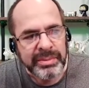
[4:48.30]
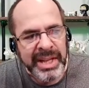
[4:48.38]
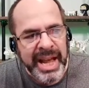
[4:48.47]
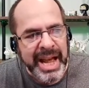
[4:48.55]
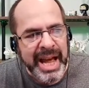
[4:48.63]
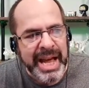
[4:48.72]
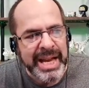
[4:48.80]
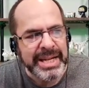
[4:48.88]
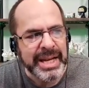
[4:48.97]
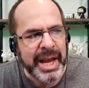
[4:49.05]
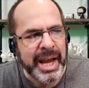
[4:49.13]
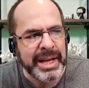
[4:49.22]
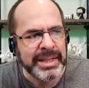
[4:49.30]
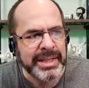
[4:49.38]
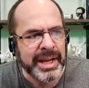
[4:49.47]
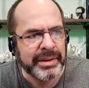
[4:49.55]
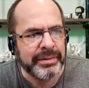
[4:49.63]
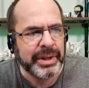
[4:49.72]
And 8 in
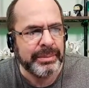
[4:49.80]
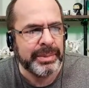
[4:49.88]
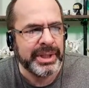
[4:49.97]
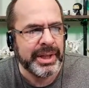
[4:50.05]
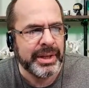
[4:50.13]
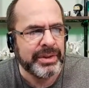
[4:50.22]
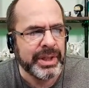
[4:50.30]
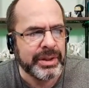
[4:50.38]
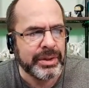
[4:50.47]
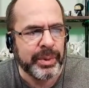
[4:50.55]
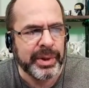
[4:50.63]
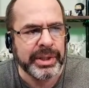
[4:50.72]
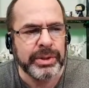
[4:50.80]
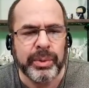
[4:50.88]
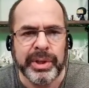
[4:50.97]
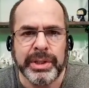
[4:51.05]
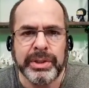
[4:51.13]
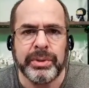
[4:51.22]
10 of them believe that the
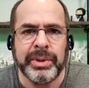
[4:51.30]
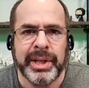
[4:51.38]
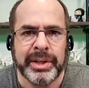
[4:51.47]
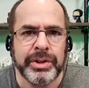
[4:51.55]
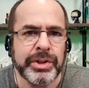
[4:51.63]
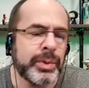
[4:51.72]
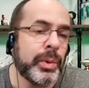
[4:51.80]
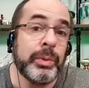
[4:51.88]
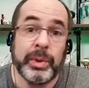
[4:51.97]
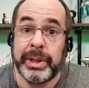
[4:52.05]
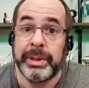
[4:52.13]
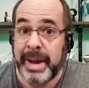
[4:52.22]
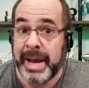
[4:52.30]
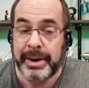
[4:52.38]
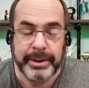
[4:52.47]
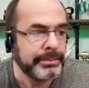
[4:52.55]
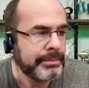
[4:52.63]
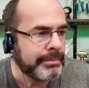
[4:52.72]
2022 elections will really
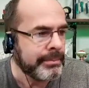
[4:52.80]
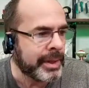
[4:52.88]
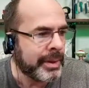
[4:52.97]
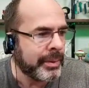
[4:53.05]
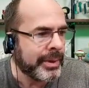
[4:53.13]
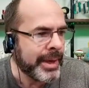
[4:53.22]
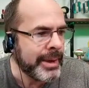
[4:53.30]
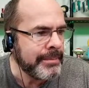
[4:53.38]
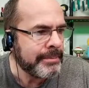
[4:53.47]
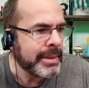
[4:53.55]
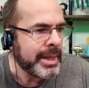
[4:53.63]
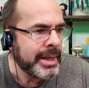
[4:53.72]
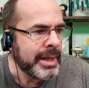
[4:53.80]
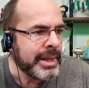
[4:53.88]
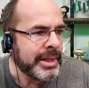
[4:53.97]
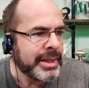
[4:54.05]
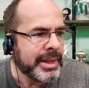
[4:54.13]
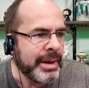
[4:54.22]
matter. Okay.
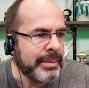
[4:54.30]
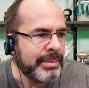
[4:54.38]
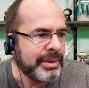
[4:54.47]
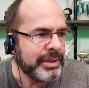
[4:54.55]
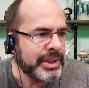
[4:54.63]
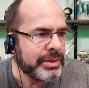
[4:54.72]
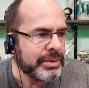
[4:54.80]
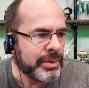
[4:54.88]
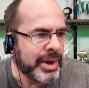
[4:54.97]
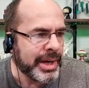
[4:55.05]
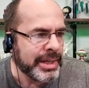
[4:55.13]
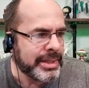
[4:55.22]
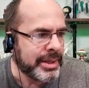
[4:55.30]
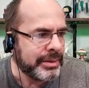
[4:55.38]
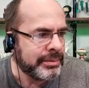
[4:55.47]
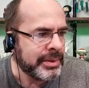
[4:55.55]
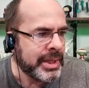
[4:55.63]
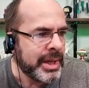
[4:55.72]
The ambivalent right.
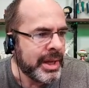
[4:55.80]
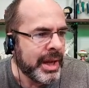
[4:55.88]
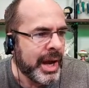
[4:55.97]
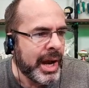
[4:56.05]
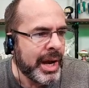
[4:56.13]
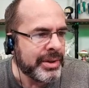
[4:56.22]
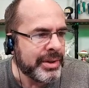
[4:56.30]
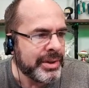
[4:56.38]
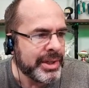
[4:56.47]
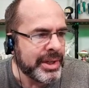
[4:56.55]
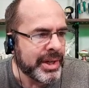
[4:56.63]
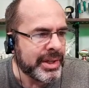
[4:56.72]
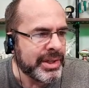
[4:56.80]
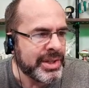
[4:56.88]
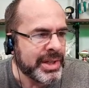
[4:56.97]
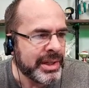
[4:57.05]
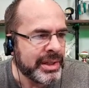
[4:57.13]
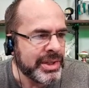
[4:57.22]
They're the youngest
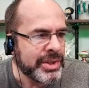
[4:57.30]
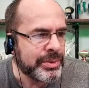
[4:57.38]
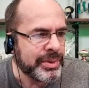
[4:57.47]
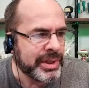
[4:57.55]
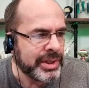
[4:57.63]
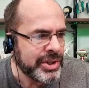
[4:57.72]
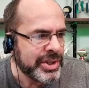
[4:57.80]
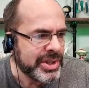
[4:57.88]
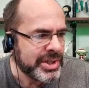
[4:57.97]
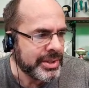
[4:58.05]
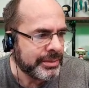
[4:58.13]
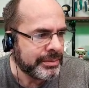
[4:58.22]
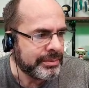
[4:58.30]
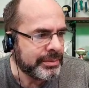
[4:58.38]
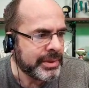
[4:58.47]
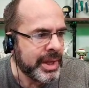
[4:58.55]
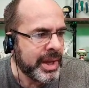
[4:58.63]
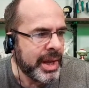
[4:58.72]
and least religious.
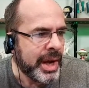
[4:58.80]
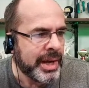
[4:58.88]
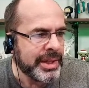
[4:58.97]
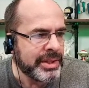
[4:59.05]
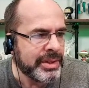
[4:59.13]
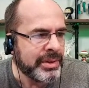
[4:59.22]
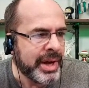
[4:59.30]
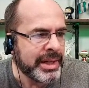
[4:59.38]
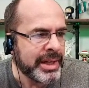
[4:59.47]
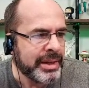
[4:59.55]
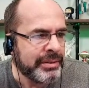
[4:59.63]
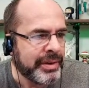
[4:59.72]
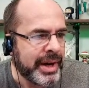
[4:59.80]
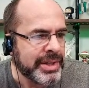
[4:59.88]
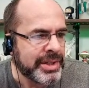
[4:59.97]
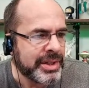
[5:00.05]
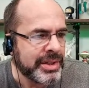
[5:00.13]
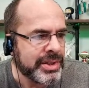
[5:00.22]
They don't identify
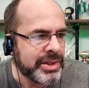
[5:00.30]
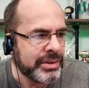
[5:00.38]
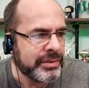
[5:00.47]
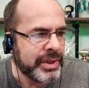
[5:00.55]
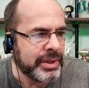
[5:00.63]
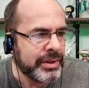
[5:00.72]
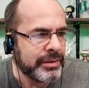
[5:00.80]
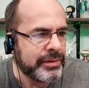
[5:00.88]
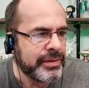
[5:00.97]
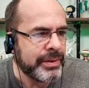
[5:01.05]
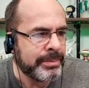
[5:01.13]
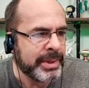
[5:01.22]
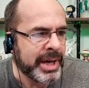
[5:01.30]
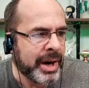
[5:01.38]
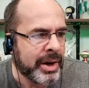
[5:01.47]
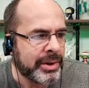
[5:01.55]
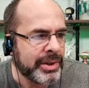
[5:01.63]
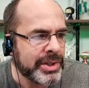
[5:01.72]
as conservative, but
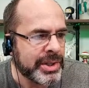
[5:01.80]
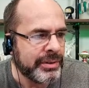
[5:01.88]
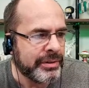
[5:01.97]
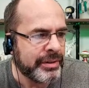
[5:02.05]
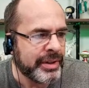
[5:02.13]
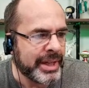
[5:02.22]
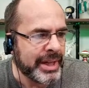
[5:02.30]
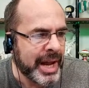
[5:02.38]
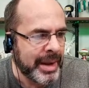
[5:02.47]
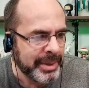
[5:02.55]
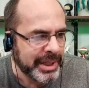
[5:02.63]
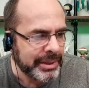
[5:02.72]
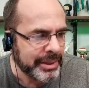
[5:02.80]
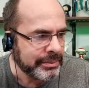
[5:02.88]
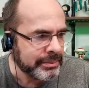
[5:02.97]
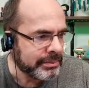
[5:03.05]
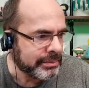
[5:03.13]
are conservative economically.